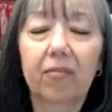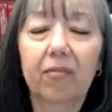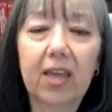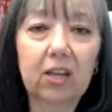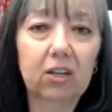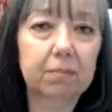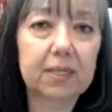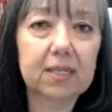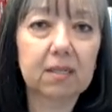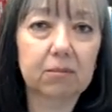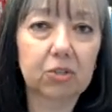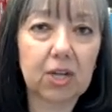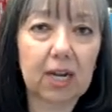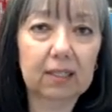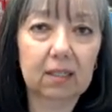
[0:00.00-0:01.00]
they could be
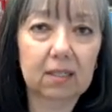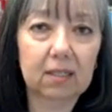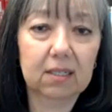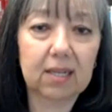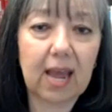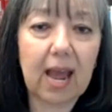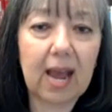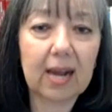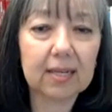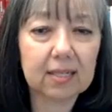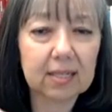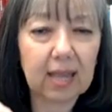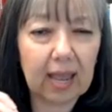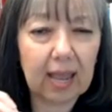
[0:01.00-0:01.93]
subjected to tax,